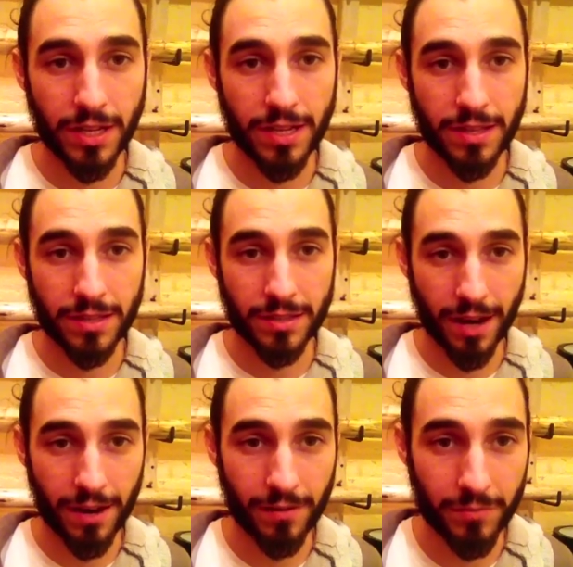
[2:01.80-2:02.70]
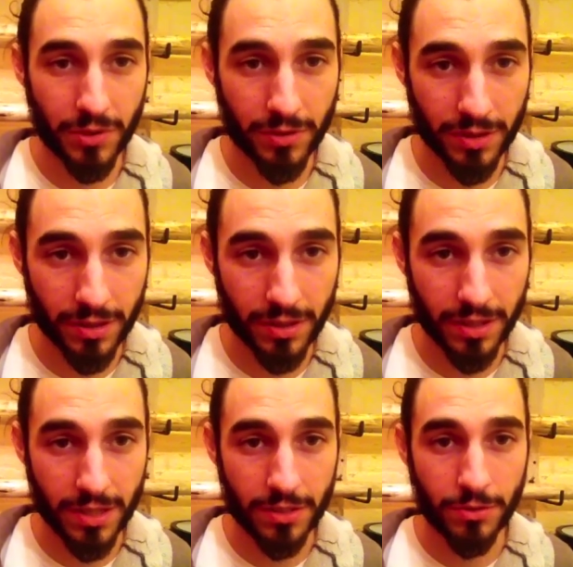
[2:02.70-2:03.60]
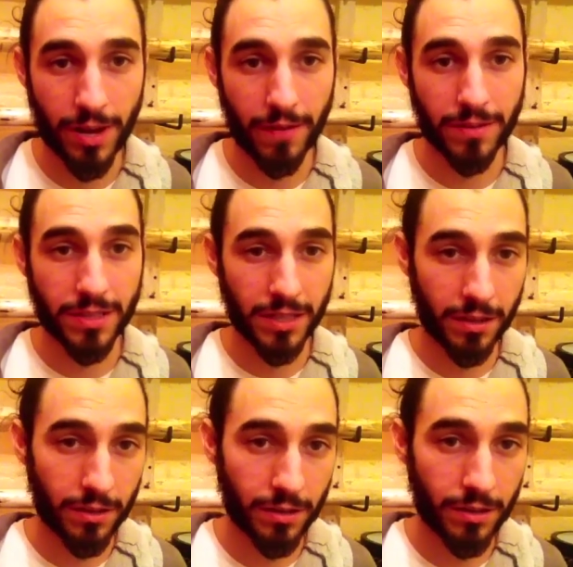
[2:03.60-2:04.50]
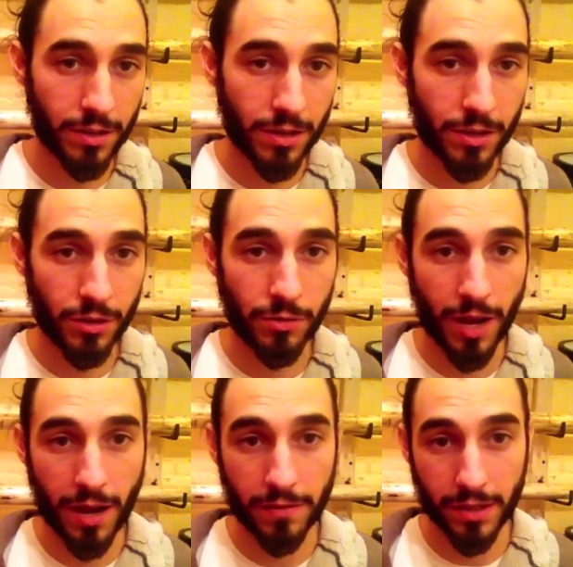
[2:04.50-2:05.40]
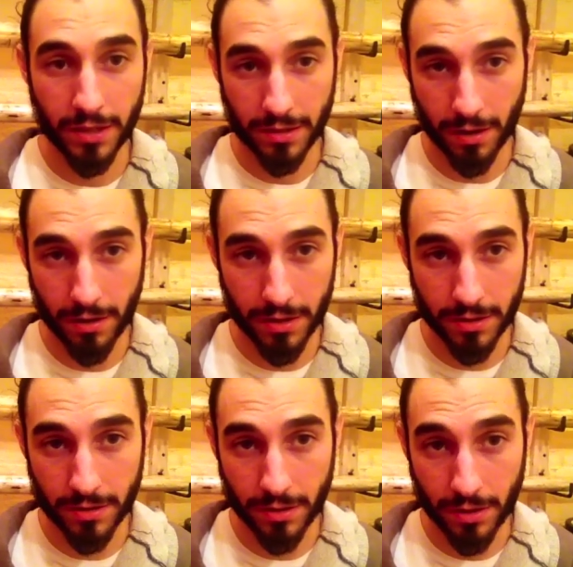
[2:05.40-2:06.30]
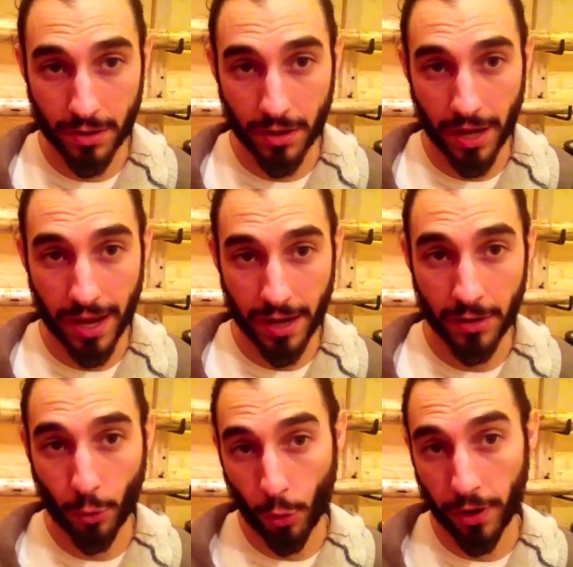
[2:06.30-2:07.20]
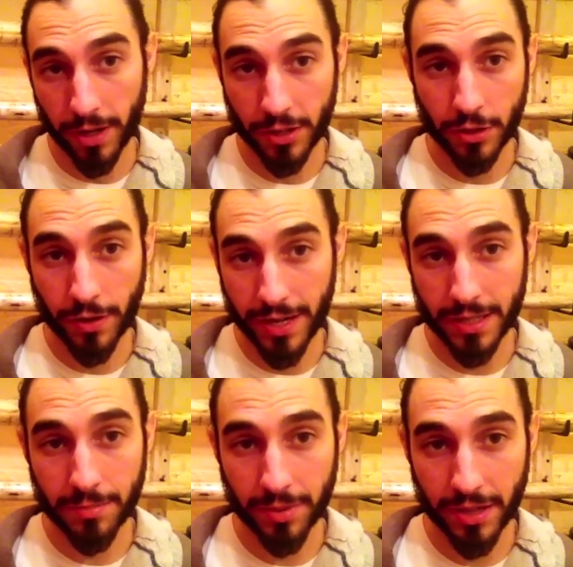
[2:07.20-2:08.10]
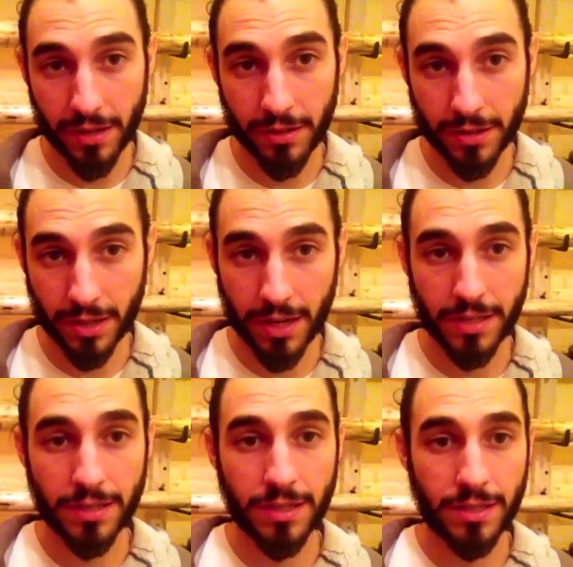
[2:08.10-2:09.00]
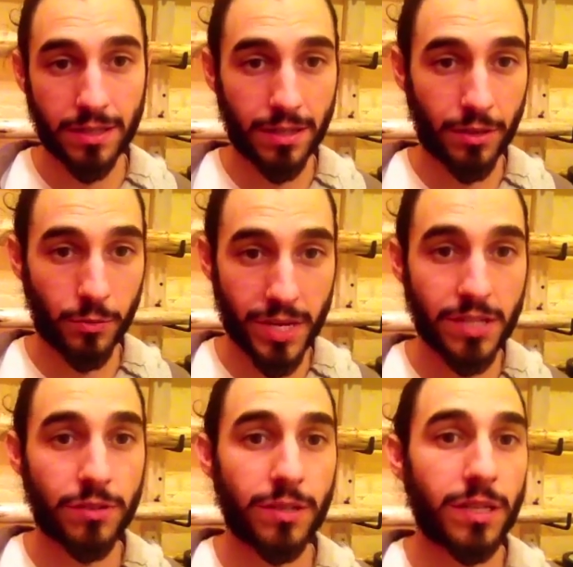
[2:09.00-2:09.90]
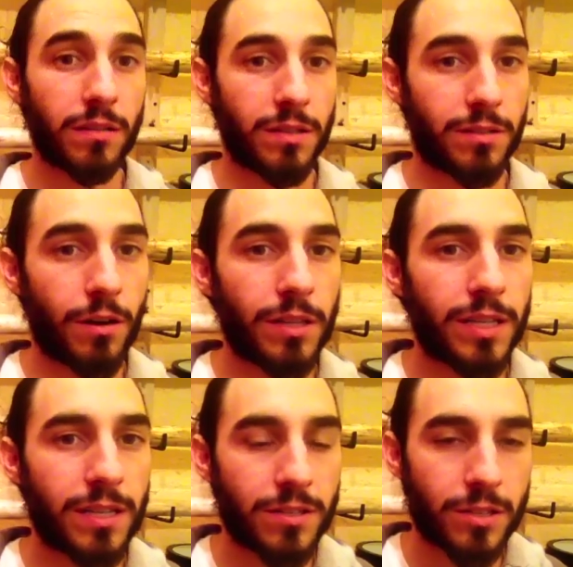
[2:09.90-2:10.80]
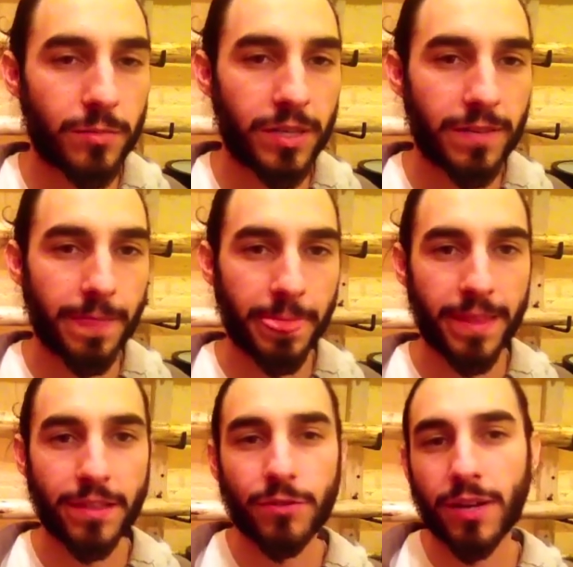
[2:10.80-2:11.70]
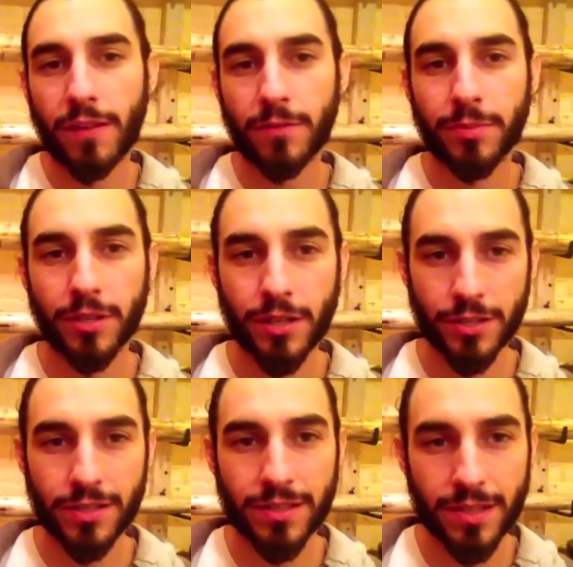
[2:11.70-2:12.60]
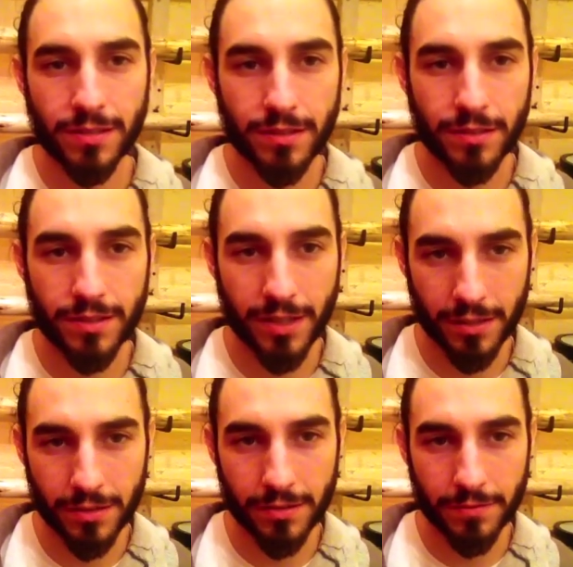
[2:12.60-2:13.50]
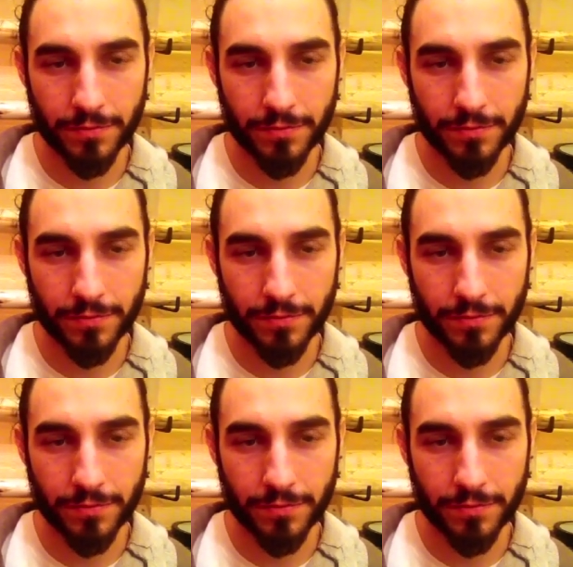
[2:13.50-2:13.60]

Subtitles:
in this style of music is you'd have a singer, you'd have a guitarist, and or a tres player. Tres is a three-string guitar-like instrument, and then you'd have a percussion section.